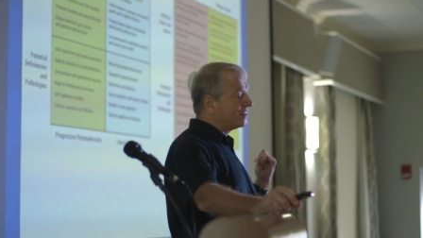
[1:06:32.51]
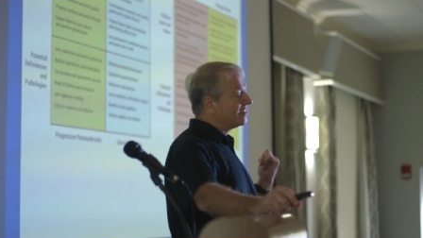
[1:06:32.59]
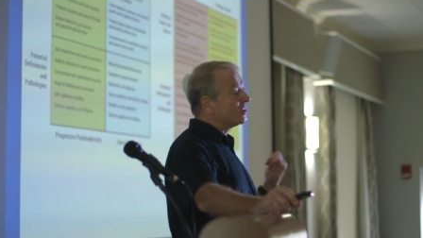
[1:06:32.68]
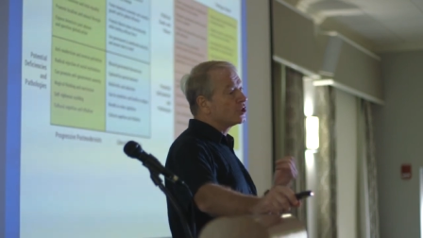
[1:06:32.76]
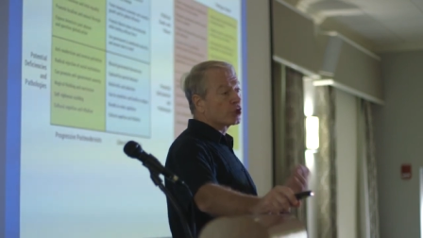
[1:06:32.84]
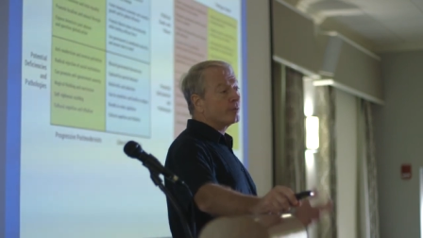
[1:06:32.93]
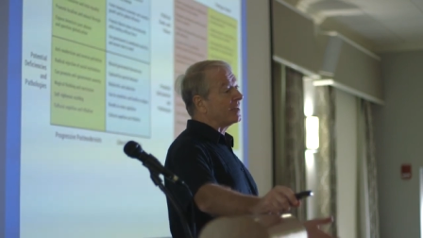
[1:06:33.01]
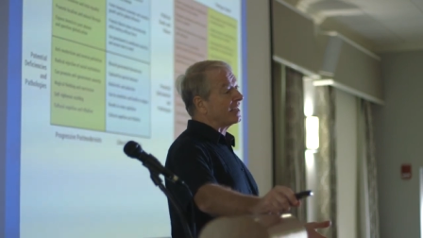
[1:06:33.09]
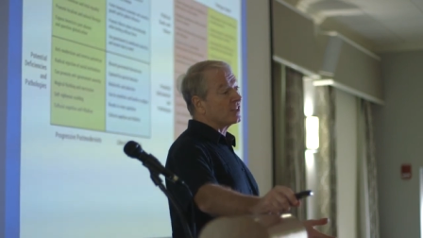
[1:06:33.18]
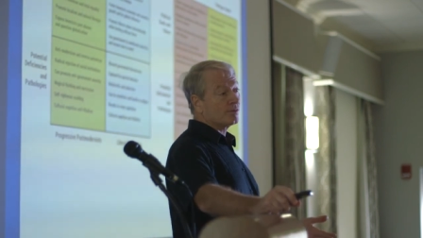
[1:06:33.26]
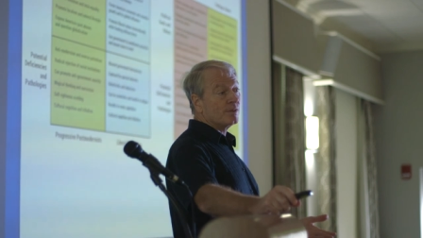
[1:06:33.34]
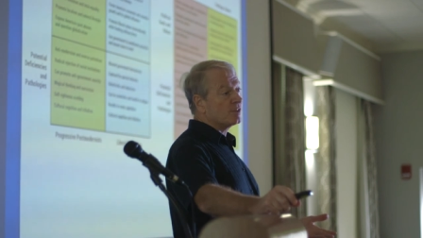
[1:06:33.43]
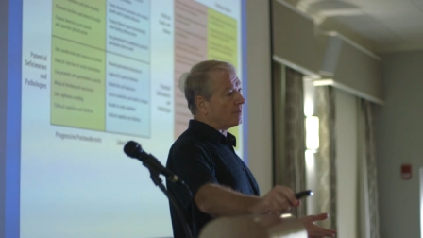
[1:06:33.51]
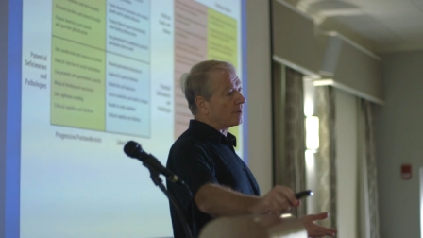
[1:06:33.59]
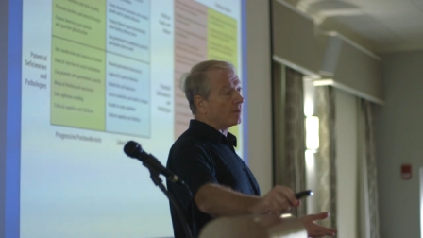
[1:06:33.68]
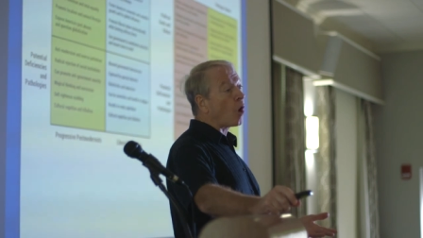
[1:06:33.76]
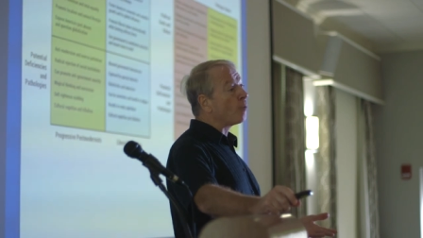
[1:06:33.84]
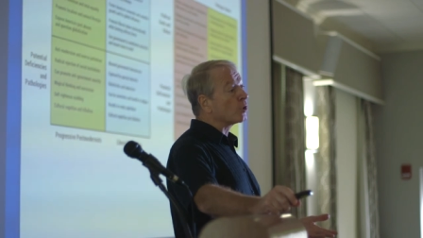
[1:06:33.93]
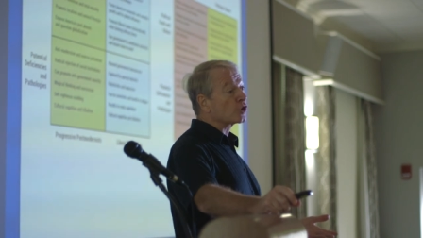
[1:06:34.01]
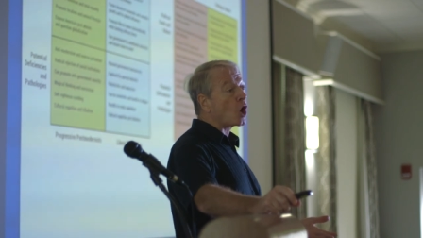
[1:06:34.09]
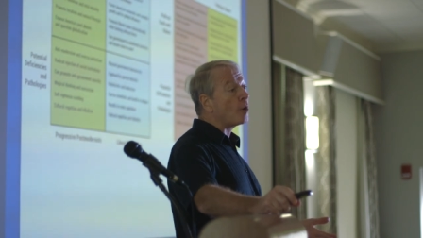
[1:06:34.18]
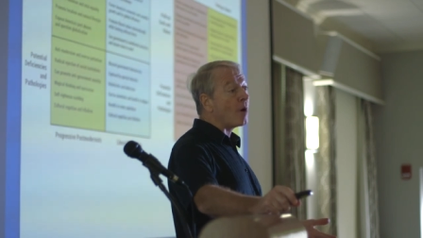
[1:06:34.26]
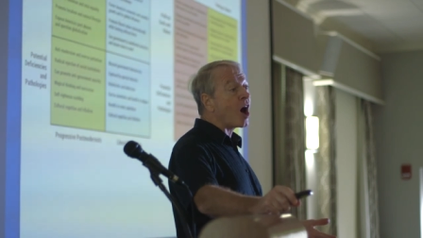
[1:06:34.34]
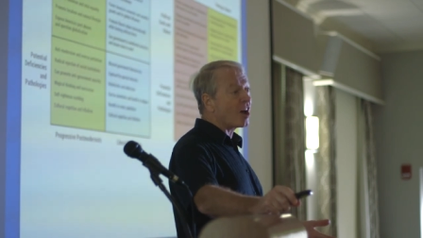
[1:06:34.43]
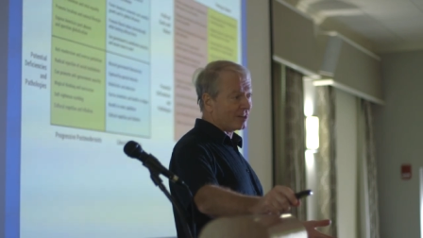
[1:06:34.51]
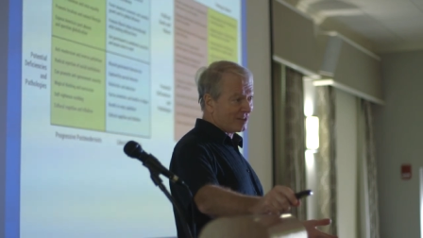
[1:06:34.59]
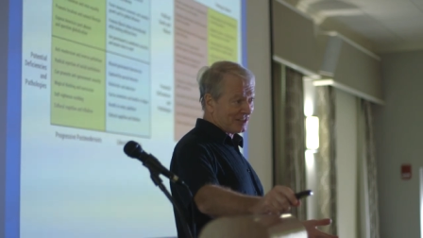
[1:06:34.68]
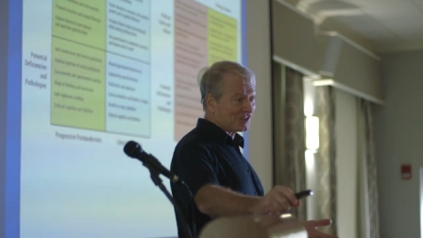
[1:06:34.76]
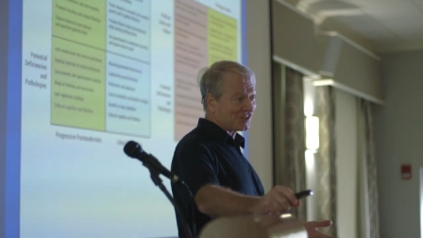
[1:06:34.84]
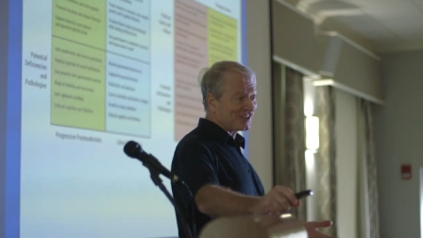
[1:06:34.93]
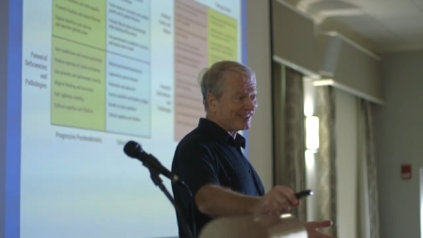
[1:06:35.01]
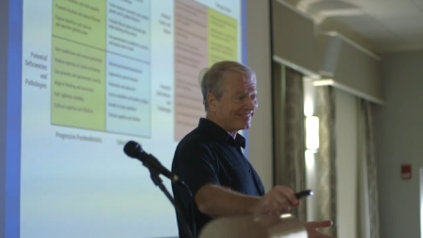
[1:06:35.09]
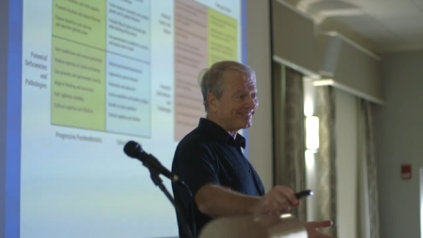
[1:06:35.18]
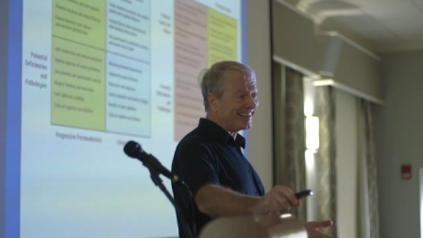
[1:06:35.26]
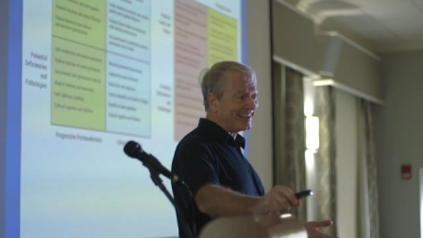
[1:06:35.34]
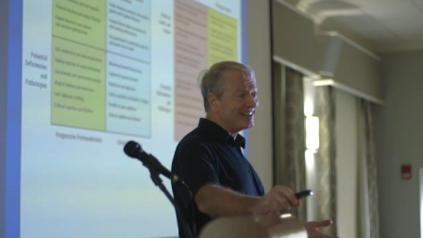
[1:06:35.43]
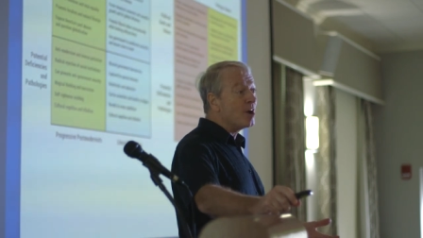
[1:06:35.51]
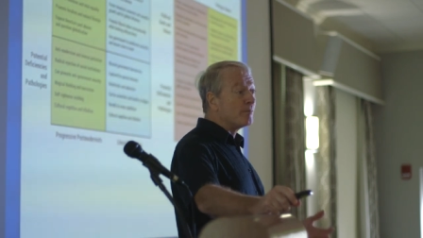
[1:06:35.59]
In Germany, it's, it's, they're almost all modernists, right?